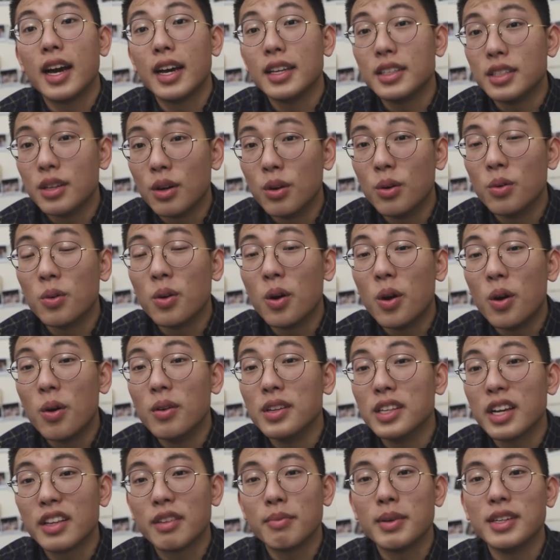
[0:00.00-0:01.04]
I don't
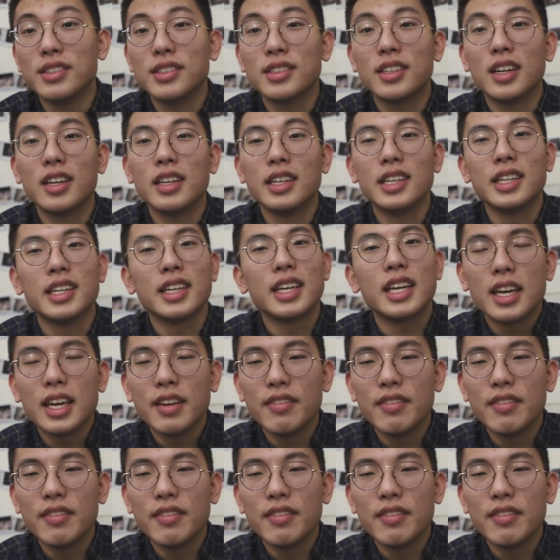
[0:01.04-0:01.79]
always have to be studying.